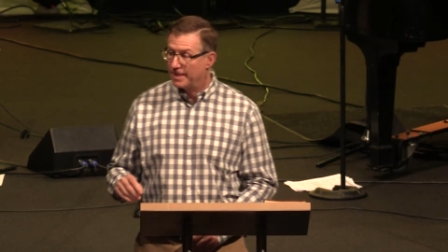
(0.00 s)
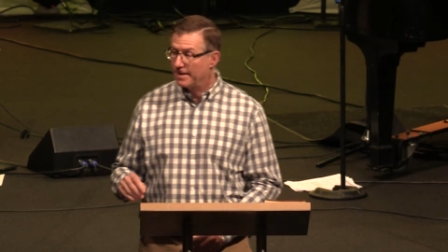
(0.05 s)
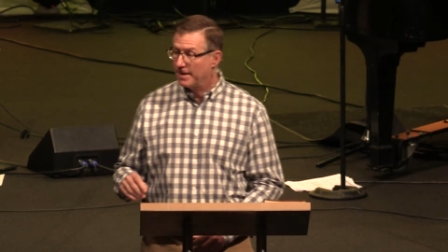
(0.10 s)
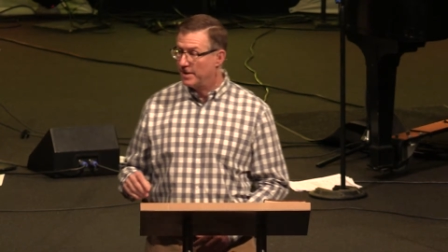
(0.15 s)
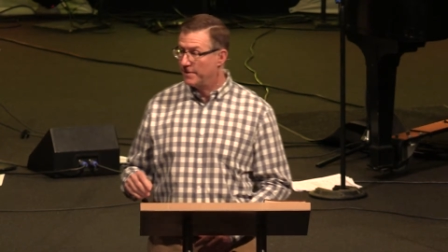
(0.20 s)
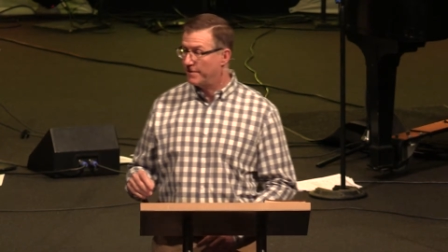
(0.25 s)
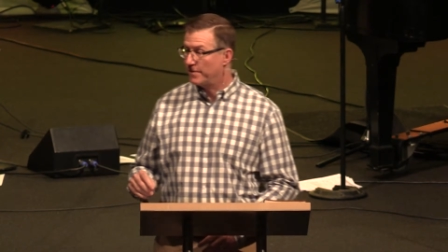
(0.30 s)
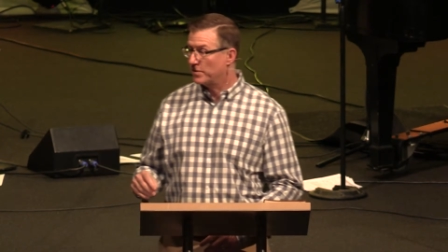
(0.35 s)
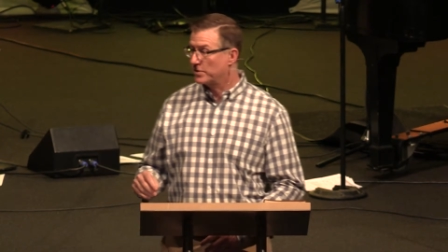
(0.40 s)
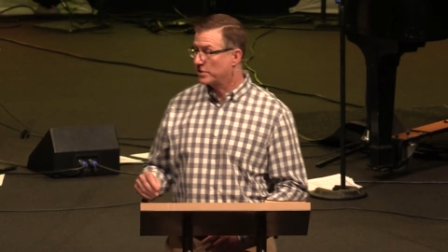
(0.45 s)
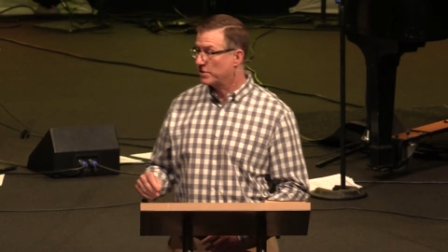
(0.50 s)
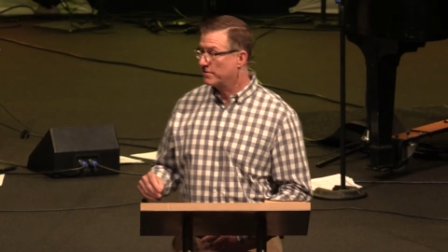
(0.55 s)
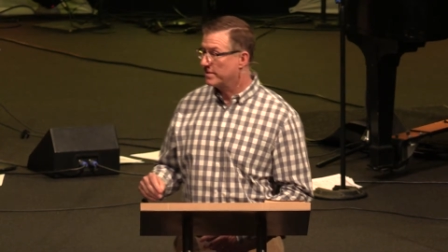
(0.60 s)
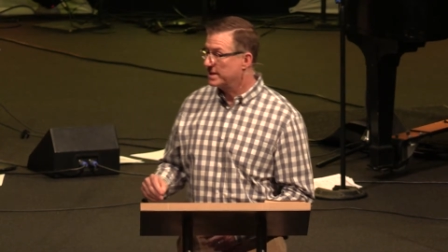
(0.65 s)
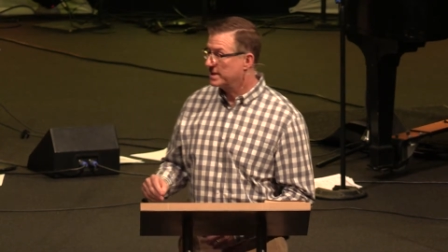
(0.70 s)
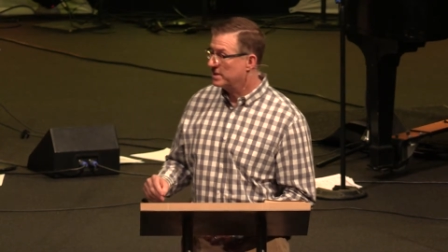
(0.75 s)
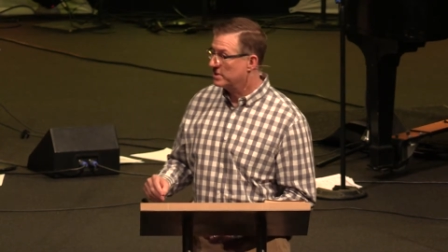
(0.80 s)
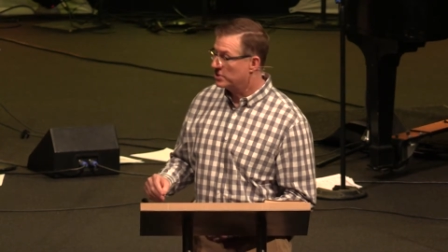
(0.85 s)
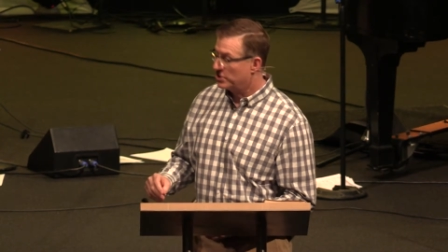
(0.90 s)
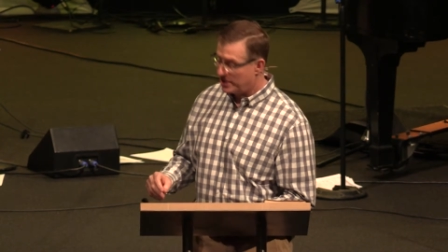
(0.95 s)
In 1
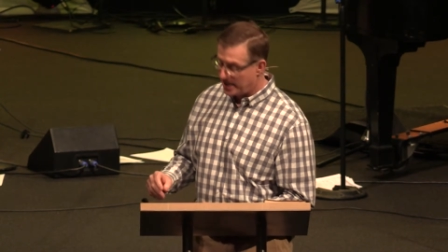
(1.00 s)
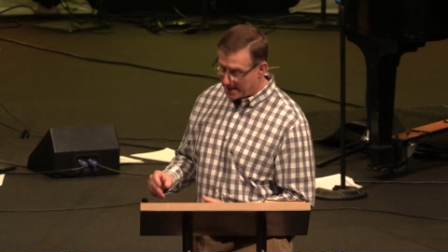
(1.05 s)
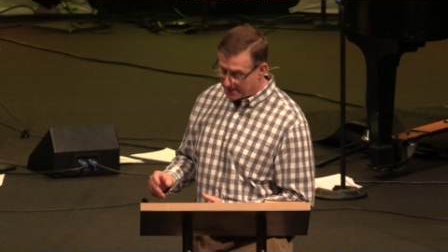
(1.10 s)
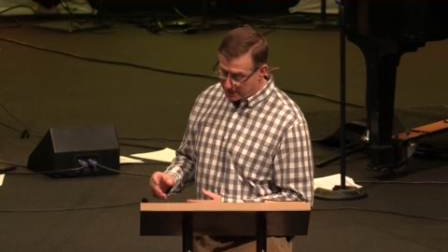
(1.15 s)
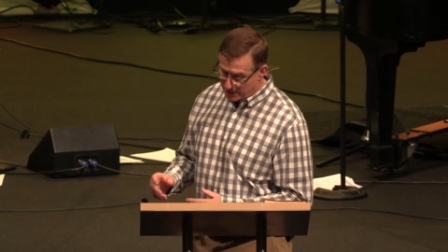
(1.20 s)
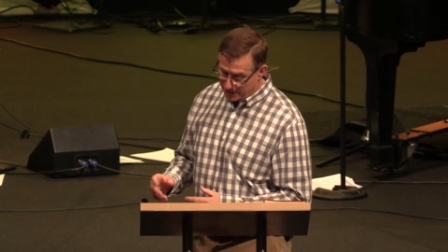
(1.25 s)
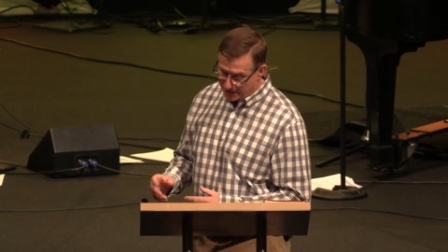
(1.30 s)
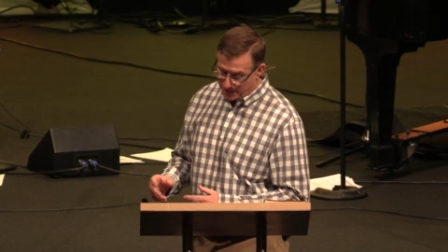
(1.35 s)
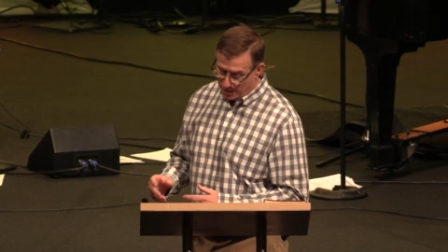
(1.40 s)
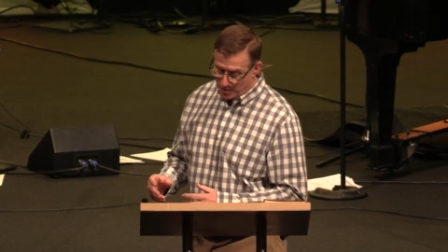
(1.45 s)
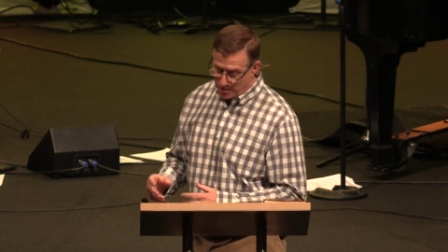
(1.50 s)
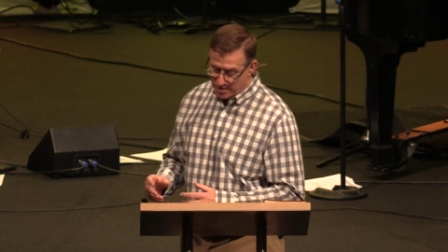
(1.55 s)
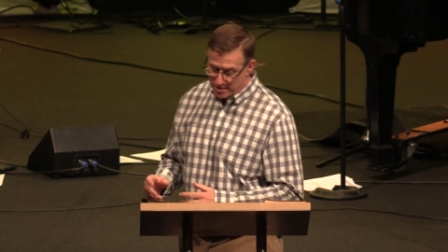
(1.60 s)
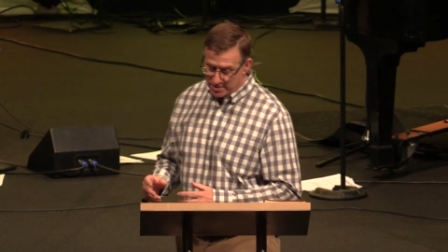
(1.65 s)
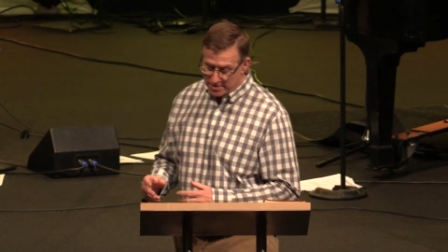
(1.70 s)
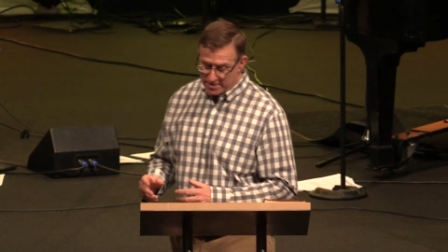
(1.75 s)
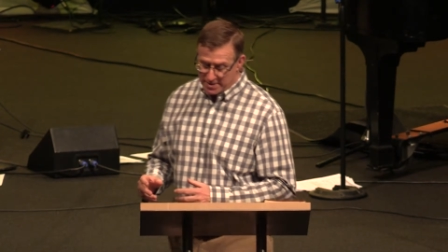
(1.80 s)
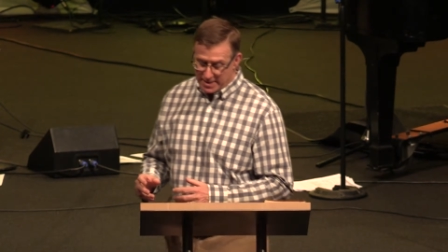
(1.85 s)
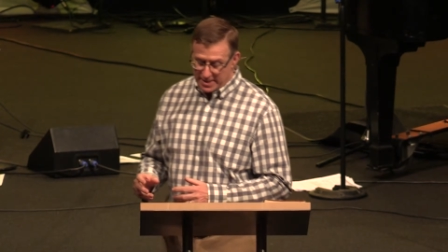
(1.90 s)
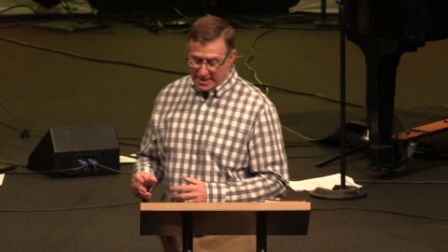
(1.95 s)
Corinthians chapter 4,
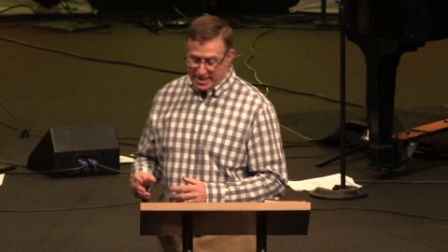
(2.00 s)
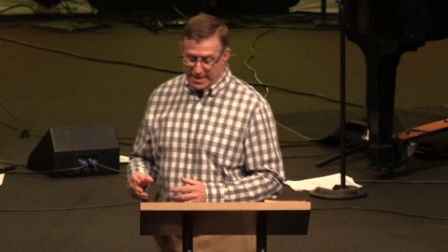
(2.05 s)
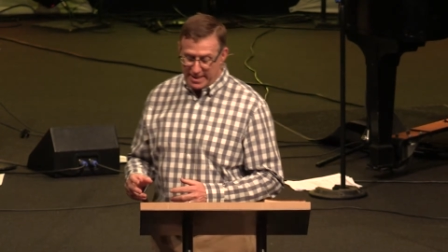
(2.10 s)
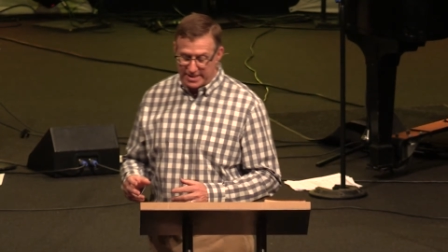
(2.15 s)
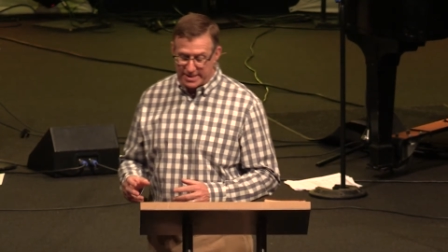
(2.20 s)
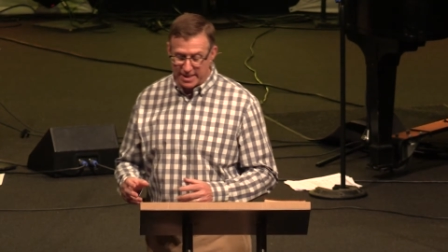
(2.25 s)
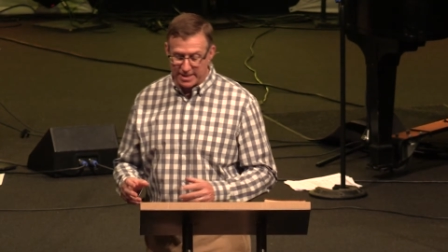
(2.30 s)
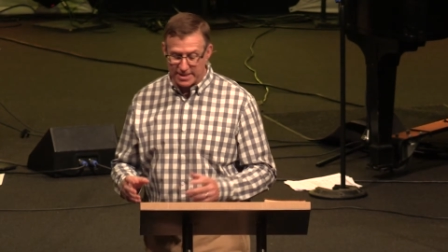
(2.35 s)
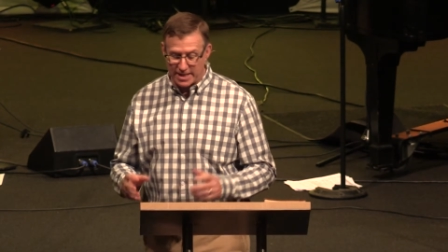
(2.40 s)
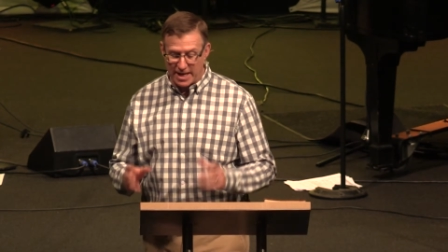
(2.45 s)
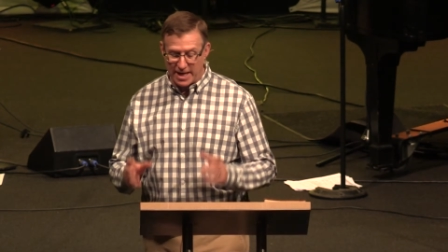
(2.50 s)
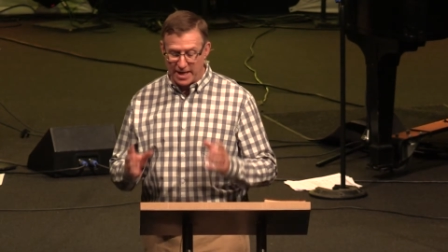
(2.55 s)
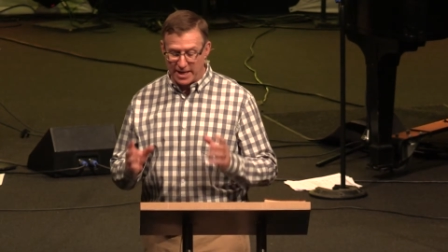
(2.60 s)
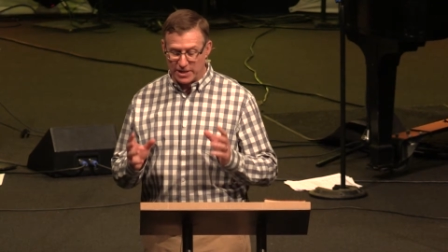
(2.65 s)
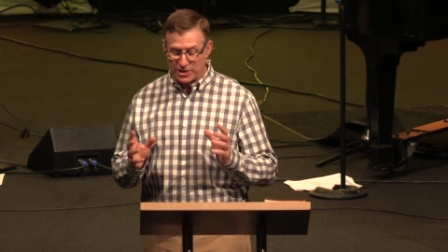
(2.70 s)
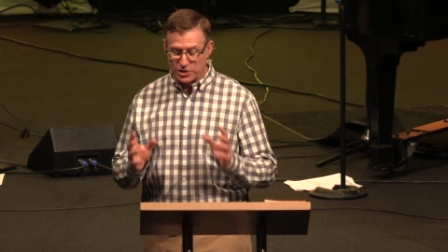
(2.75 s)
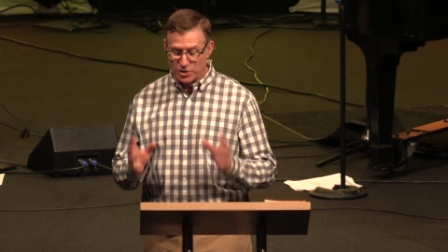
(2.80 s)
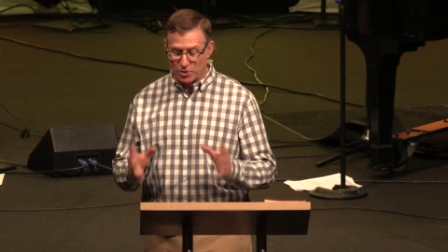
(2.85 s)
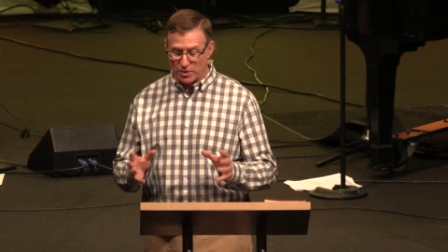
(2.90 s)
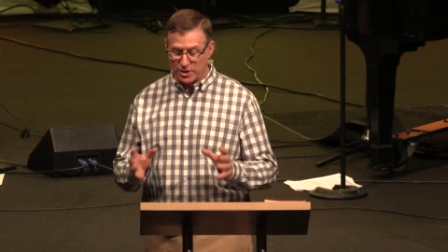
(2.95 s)
he says, I
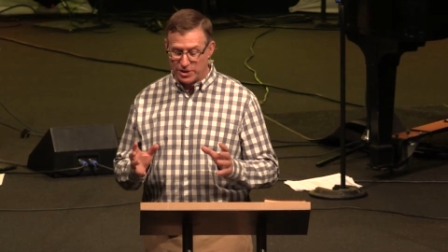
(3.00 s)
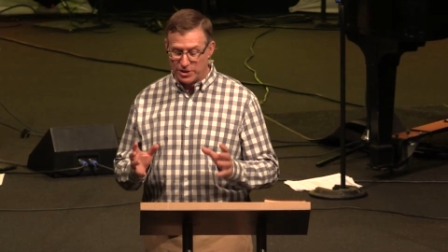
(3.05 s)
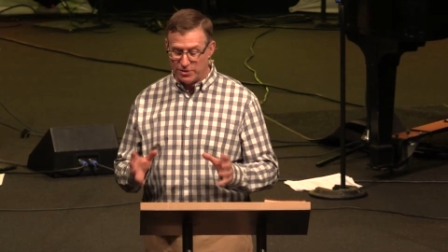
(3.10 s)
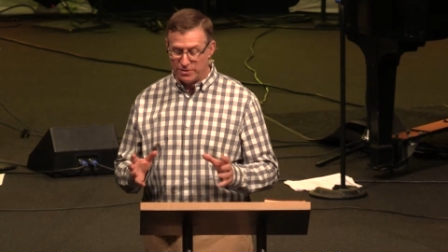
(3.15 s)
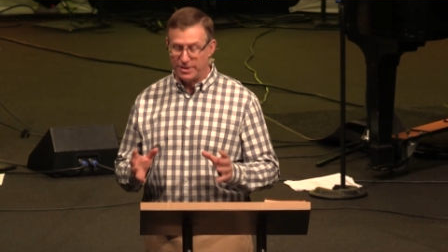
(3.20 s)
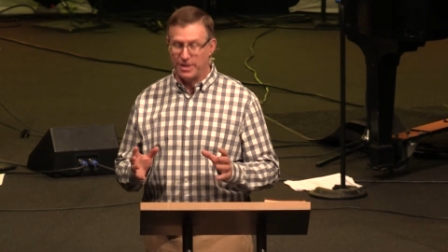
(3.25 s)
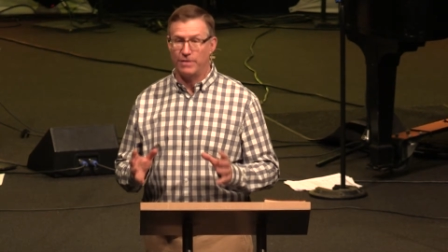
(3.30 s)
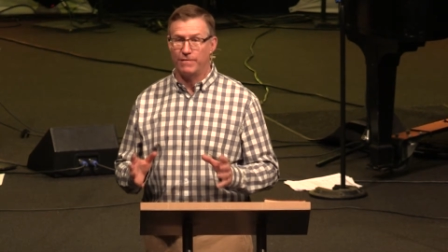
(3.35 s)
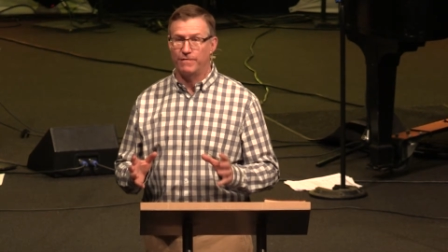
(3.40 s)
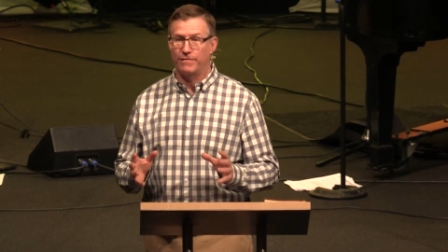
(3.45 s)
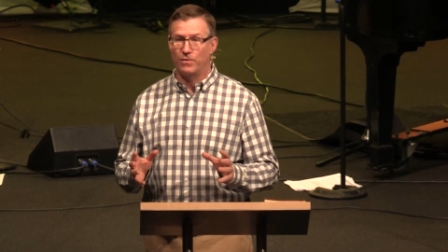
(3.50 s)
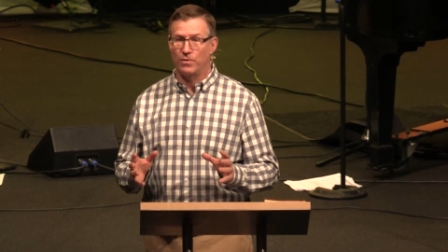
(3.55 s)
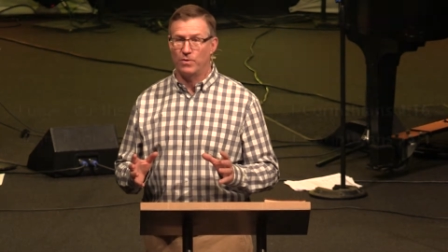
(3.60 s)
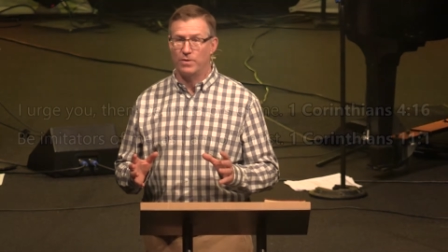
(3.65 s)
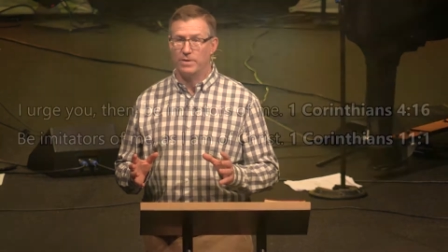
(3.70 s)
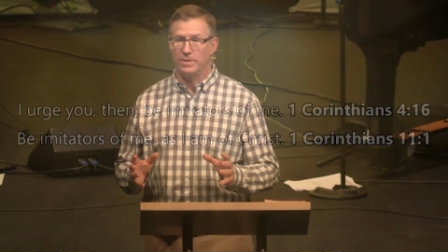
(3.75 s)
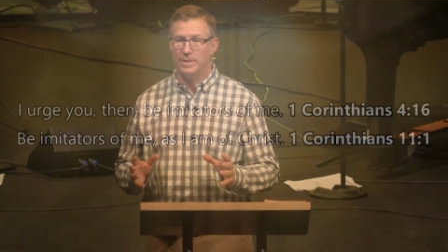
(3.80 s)
exhort you, therefore,